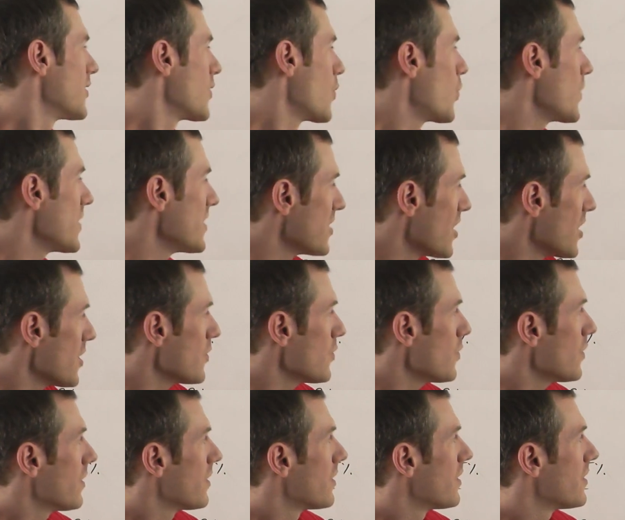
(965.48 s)
We
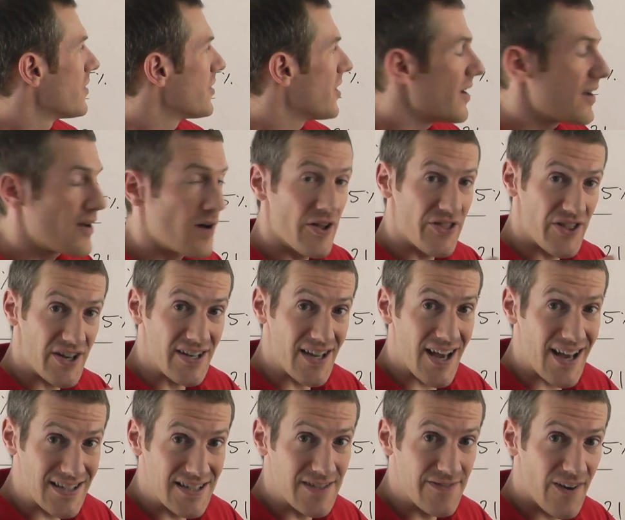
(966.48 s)
know that at the
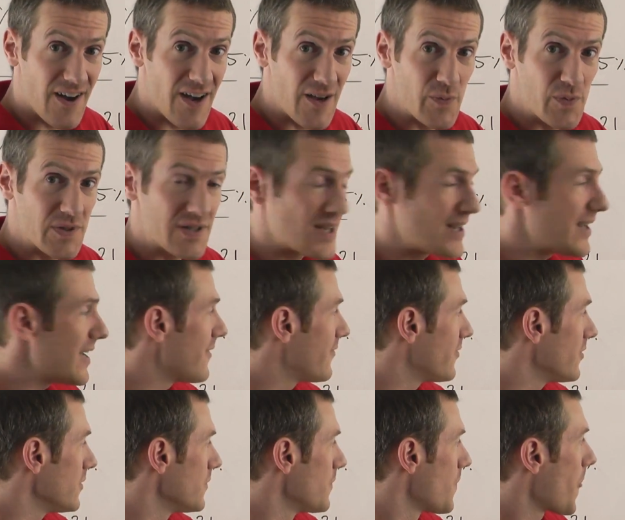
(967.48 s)
95%
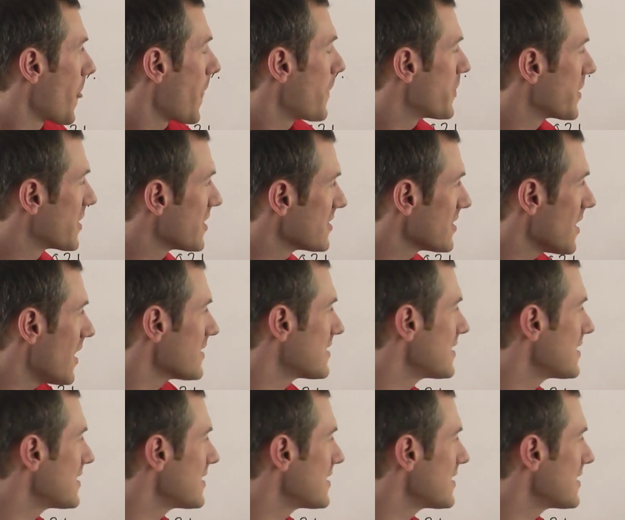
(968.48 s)
level, because our